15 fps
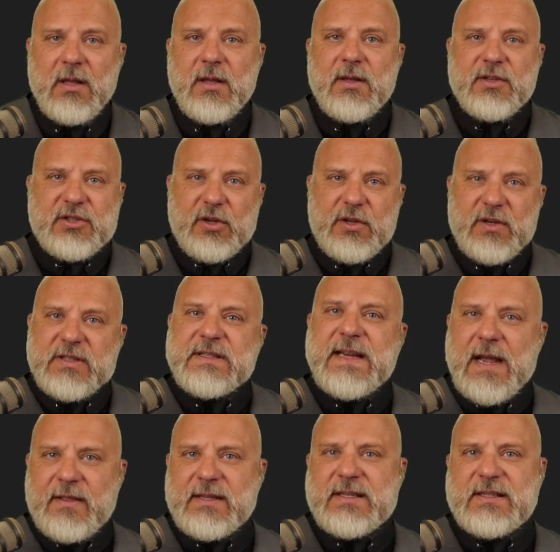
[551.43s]
So you see how
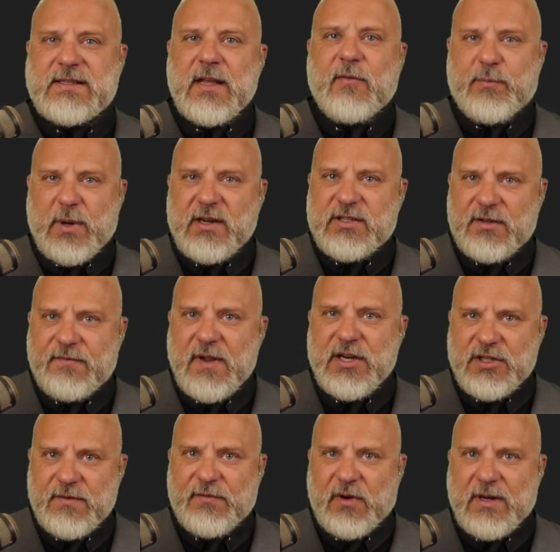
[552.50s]
this is
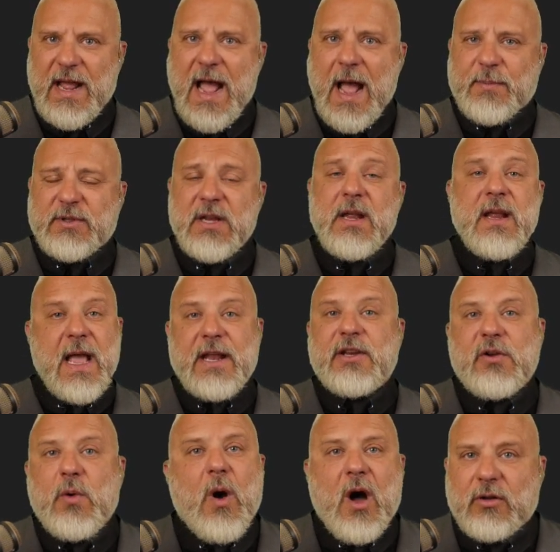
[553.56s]
self-preservation for cops, and
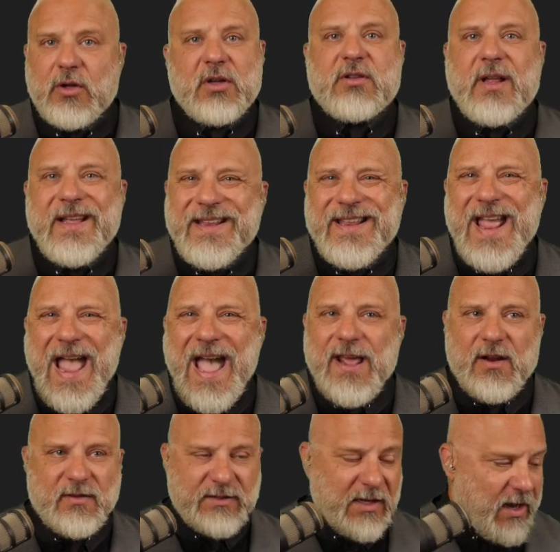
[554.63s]
you all look like cattle
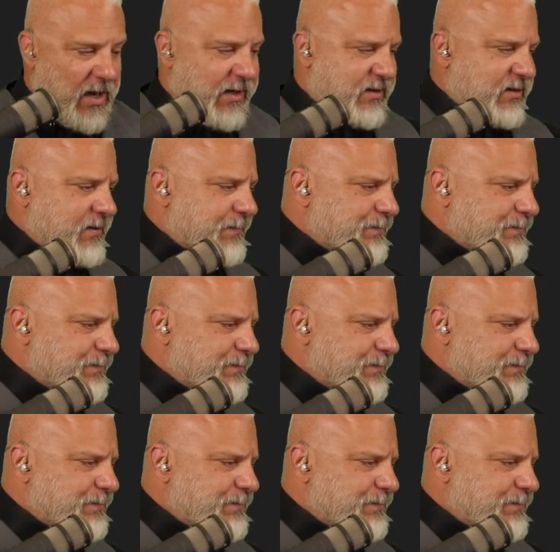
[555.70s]
to us.